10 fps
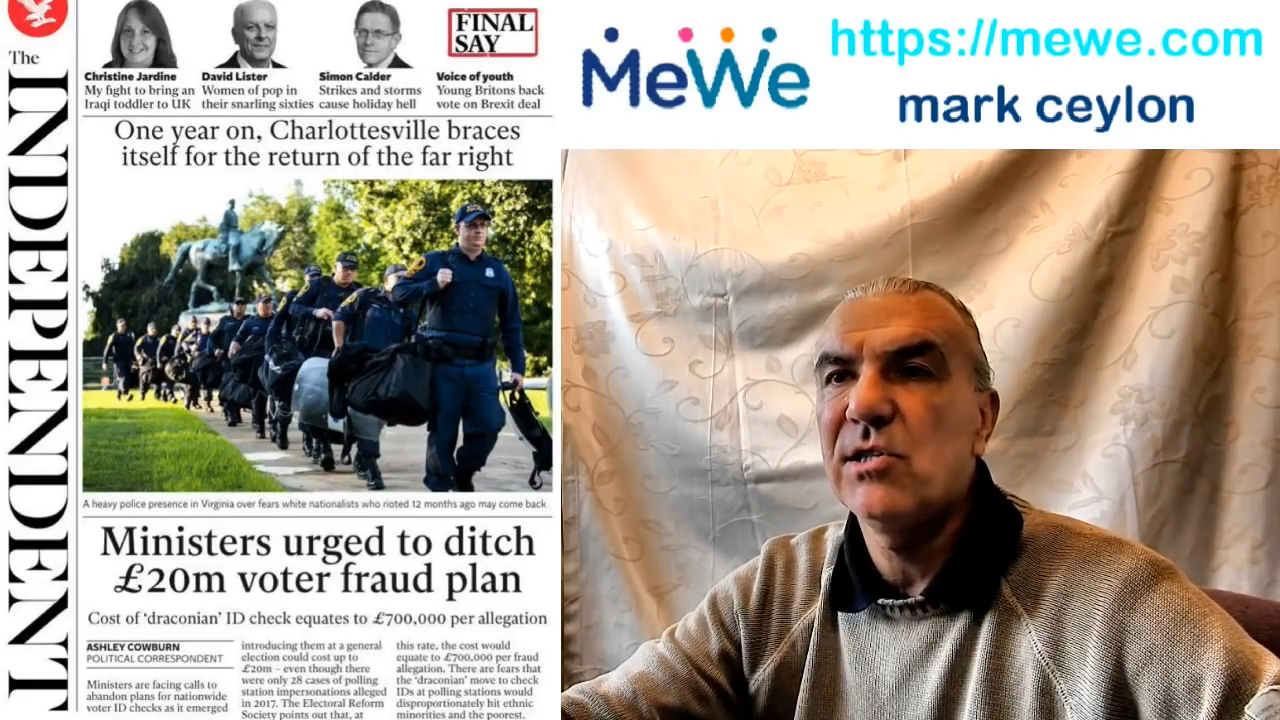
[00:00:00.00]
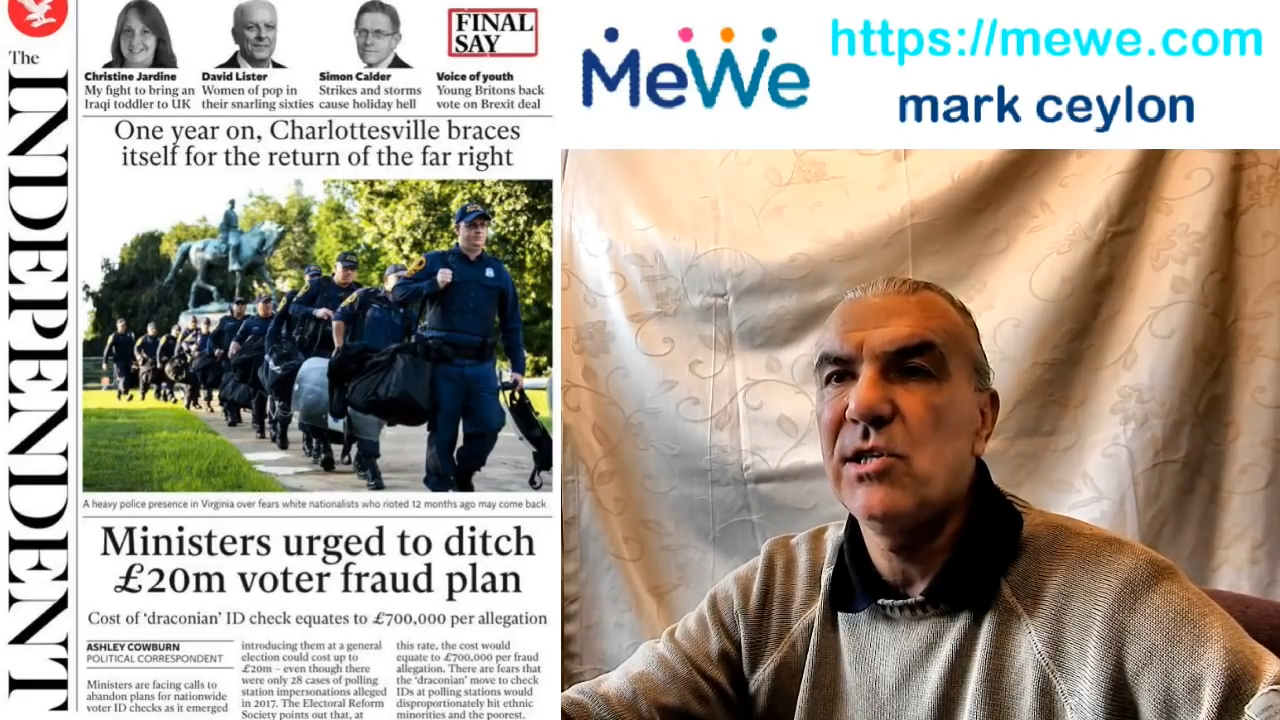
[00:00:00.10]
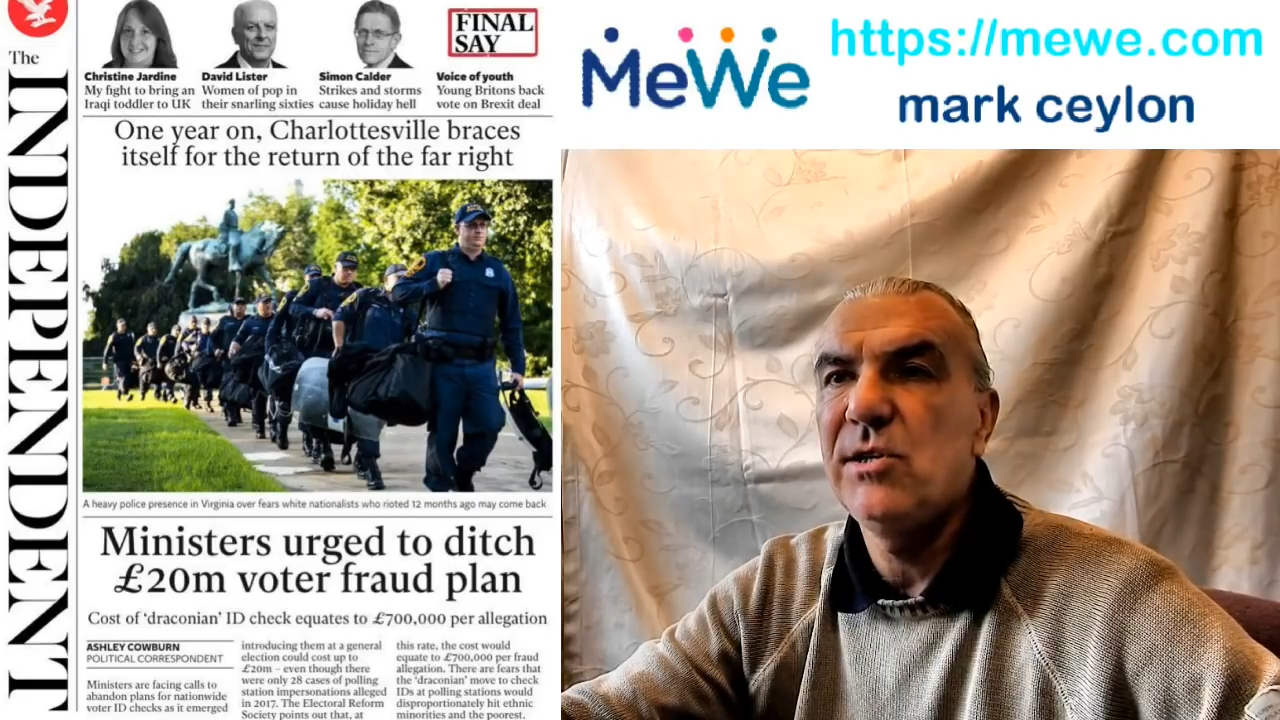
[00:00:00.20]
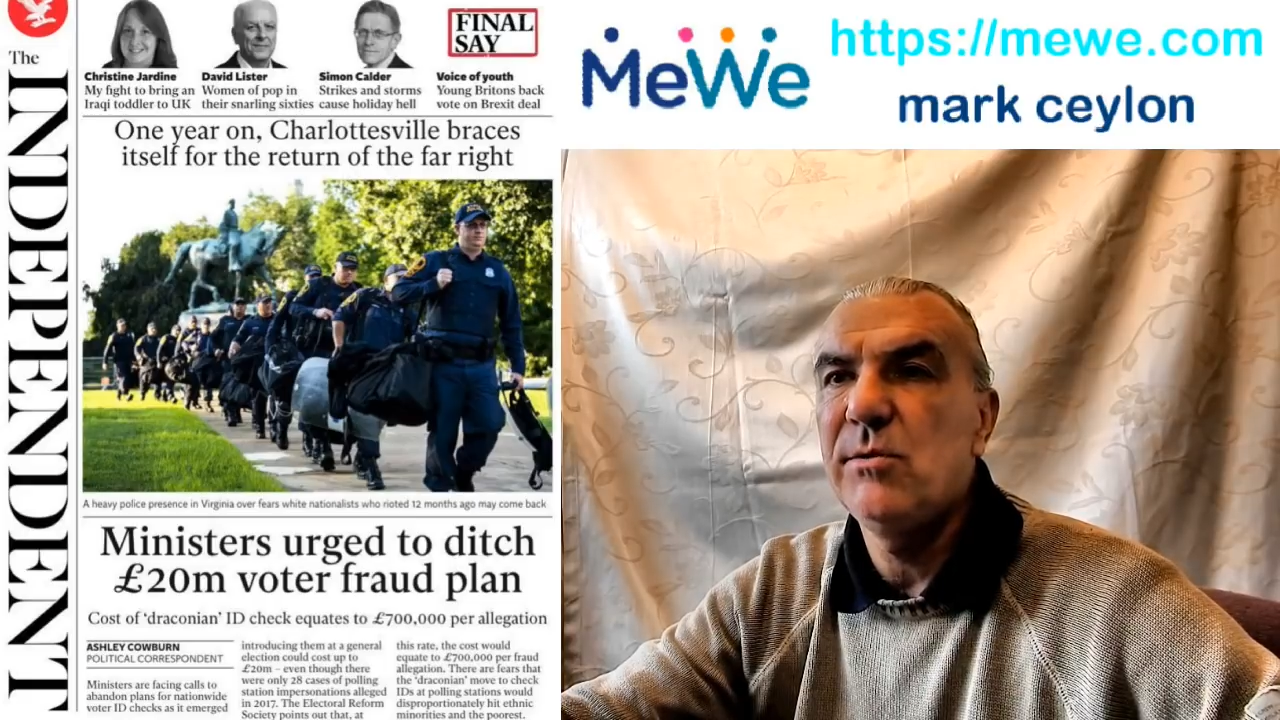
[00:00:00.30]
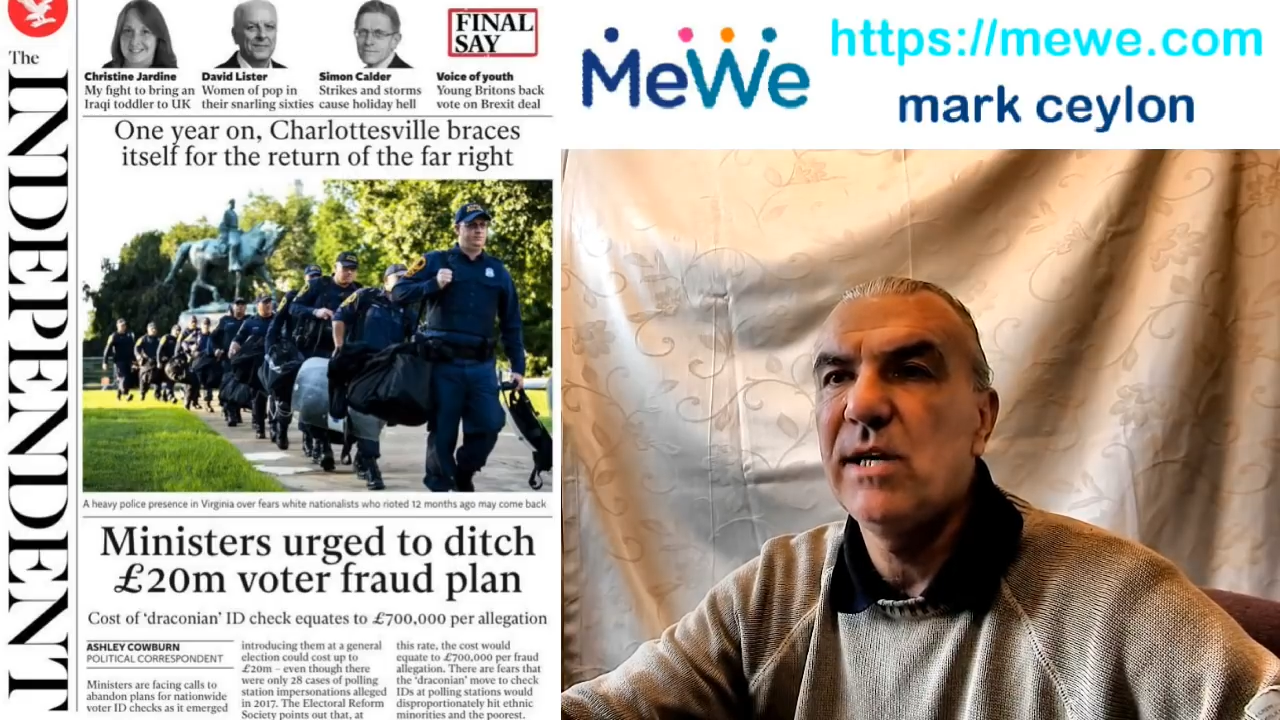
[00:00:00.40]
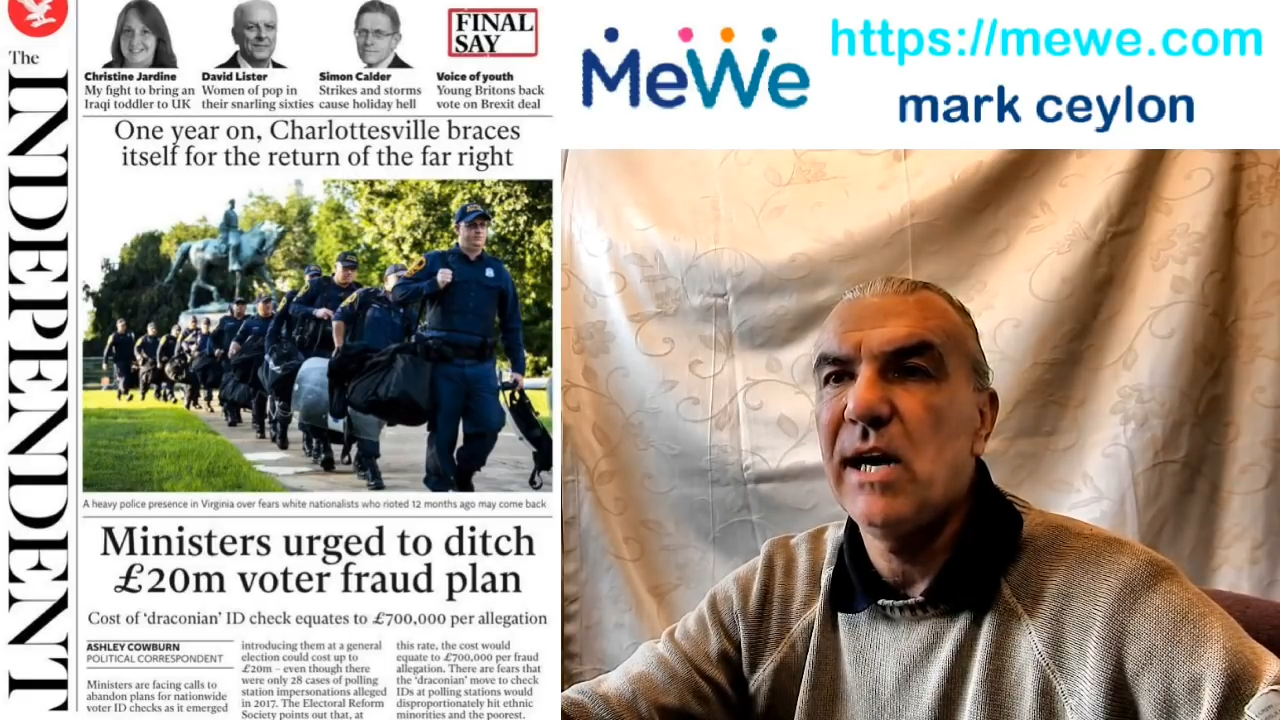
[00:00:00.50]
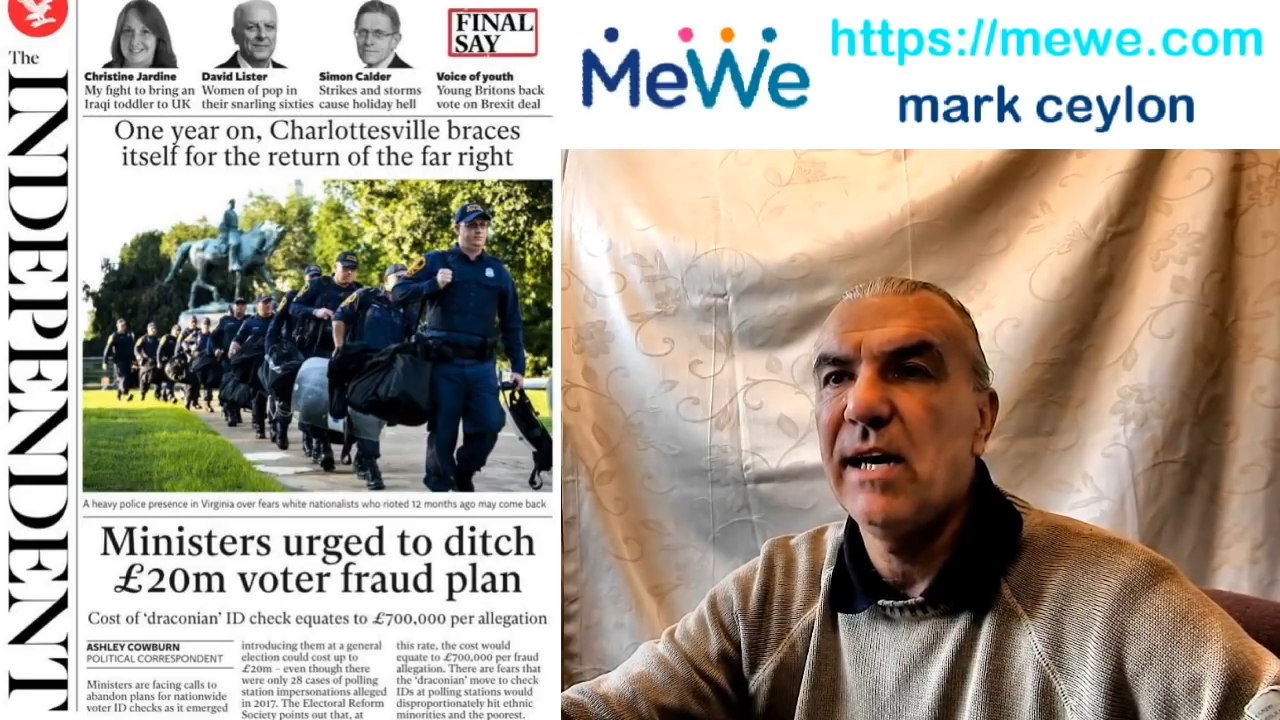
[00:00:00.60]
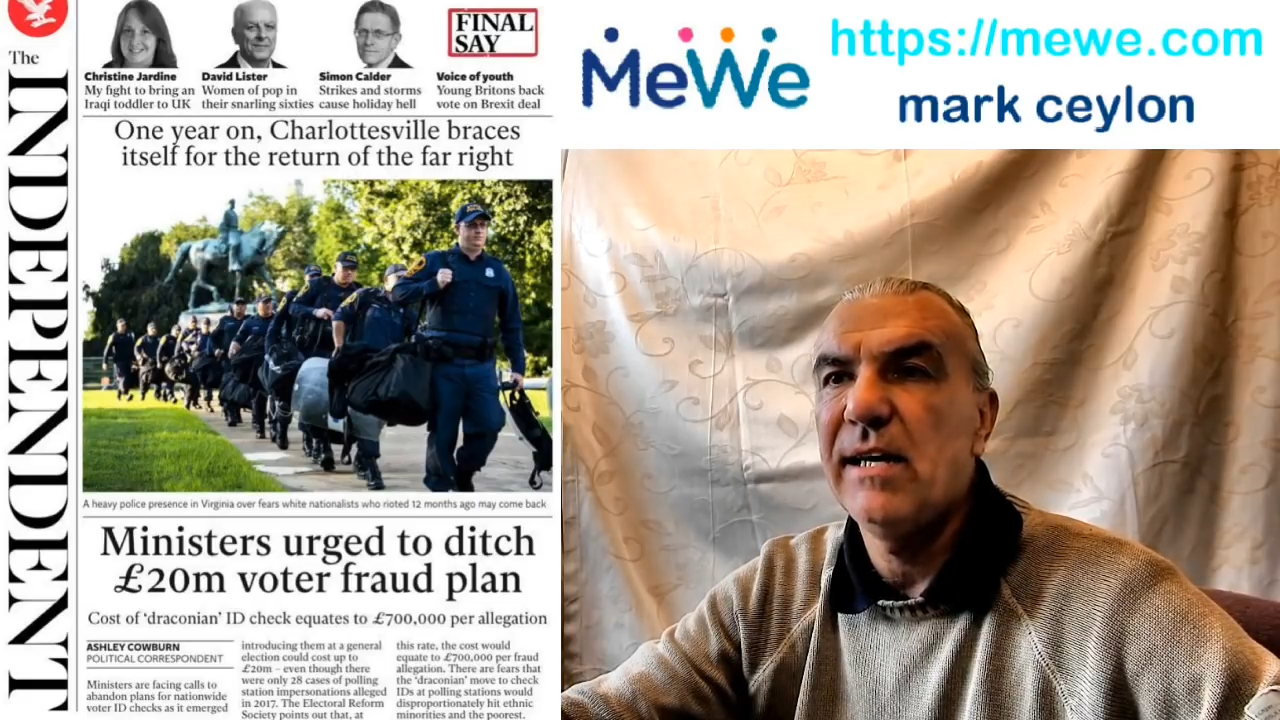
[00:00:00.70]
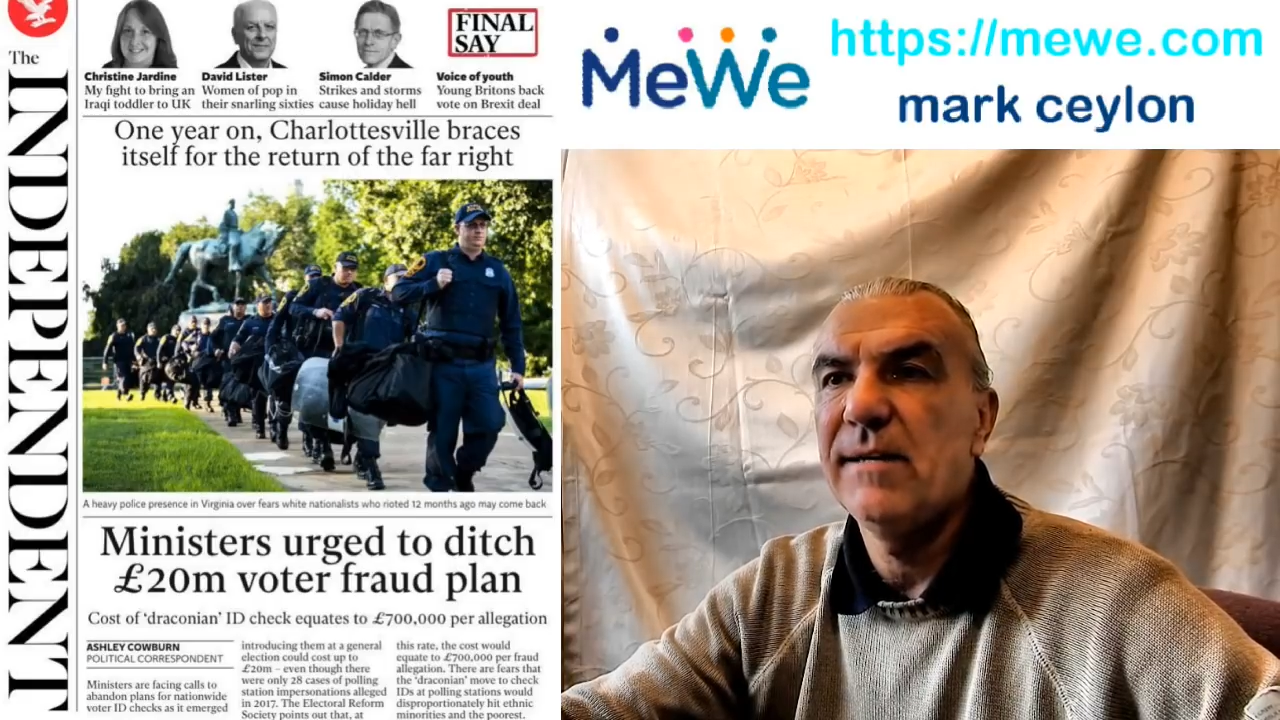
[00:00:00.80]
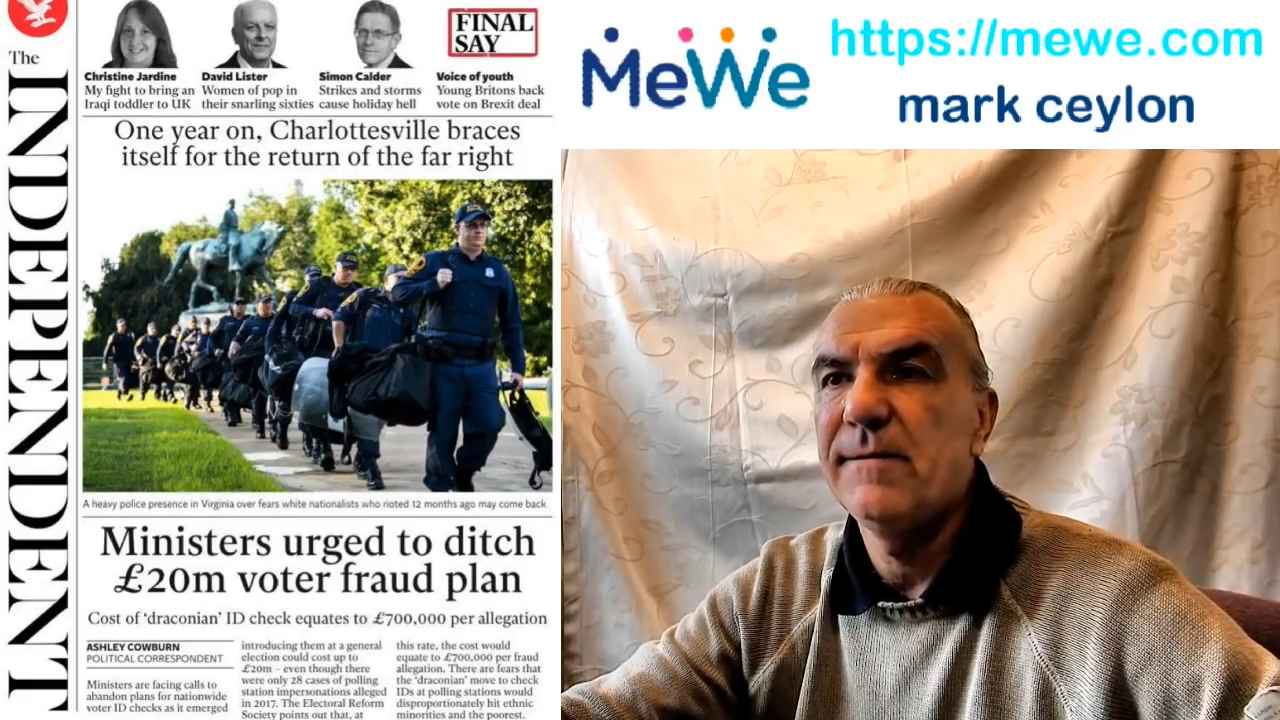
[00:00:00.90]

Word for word: to UK.